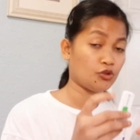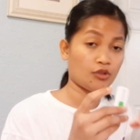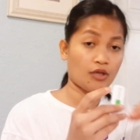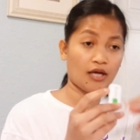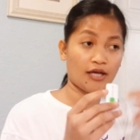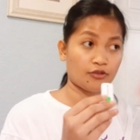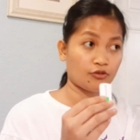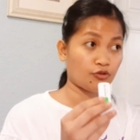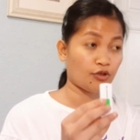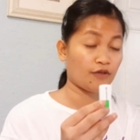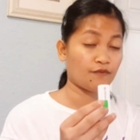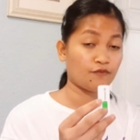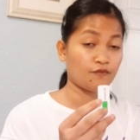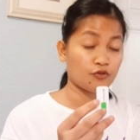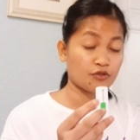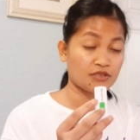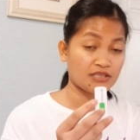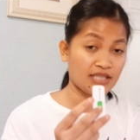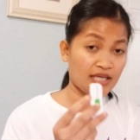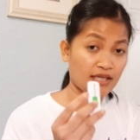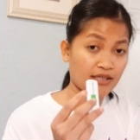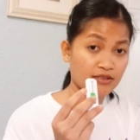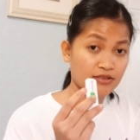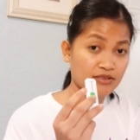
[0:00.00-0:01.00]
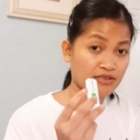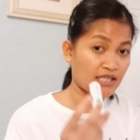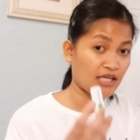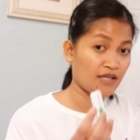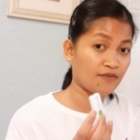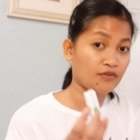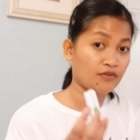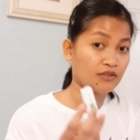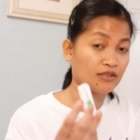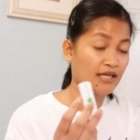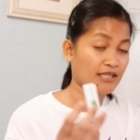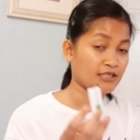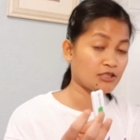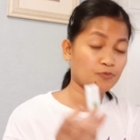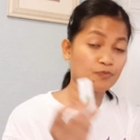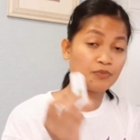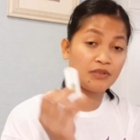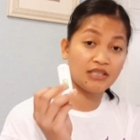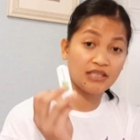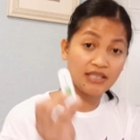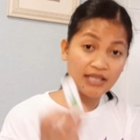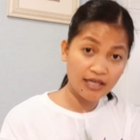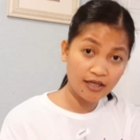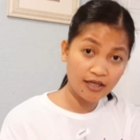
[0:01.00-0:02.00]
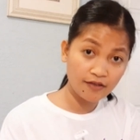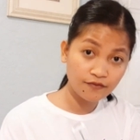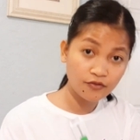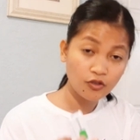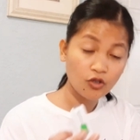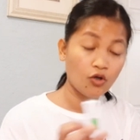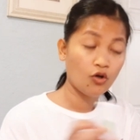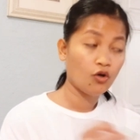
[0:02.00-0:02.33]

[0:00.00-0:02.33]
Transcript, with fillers: I don't know if you set you save it as PDF